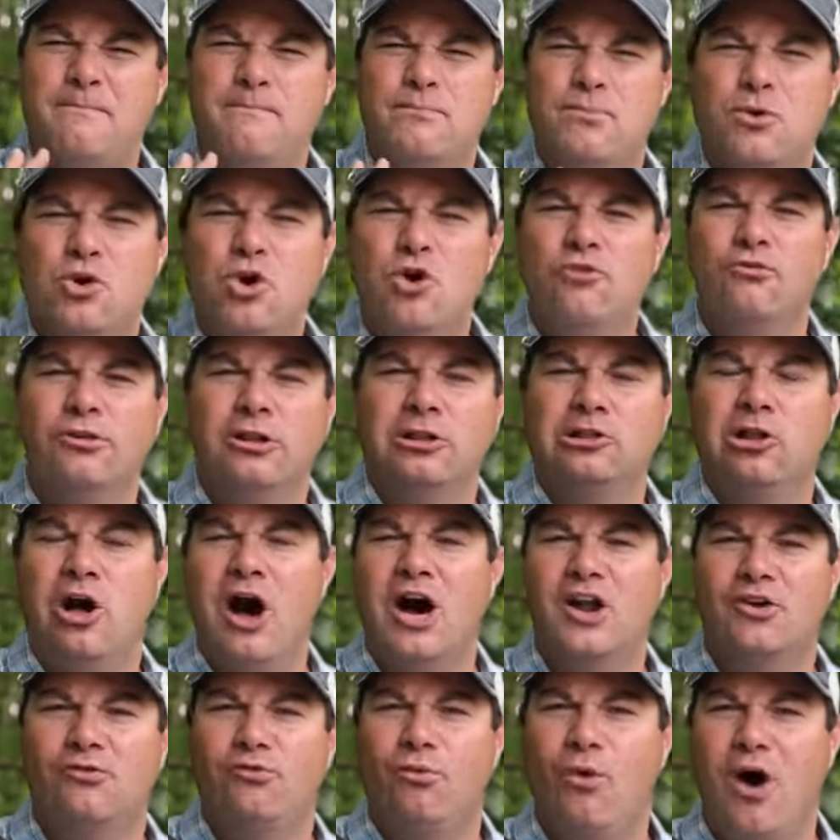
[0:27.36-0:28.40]
move a
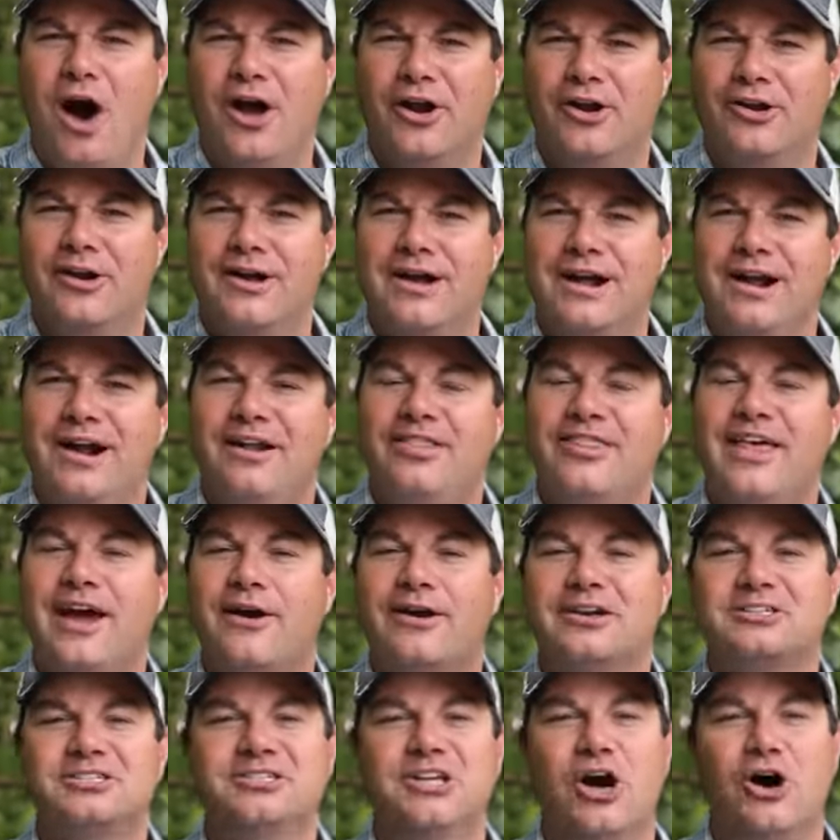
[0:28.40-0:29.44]
lot of water. There
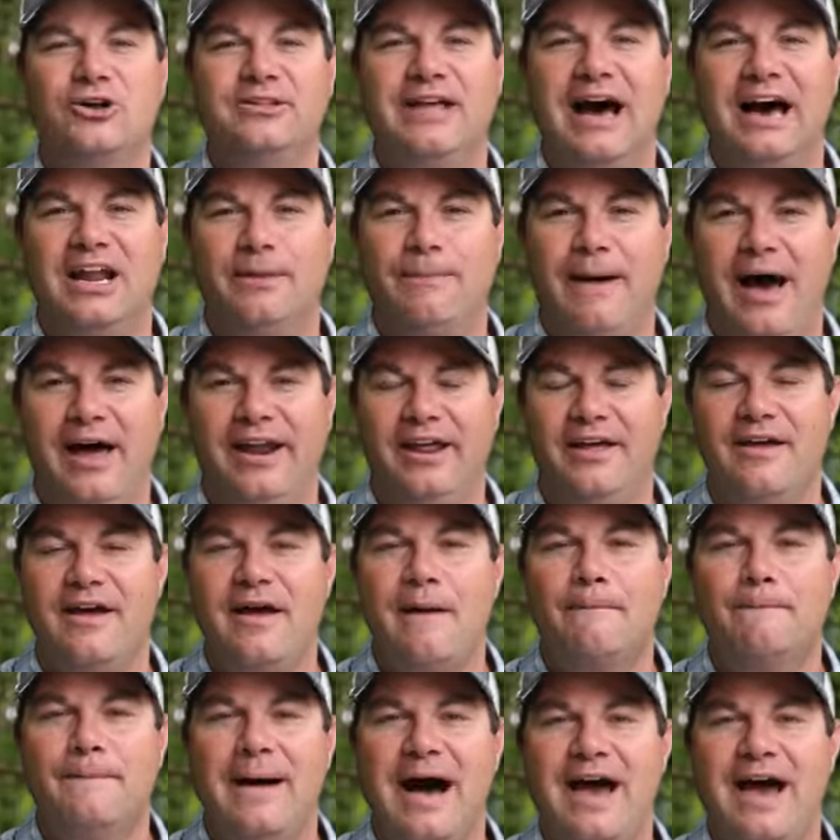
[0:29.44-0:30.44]
is no doubt about it. My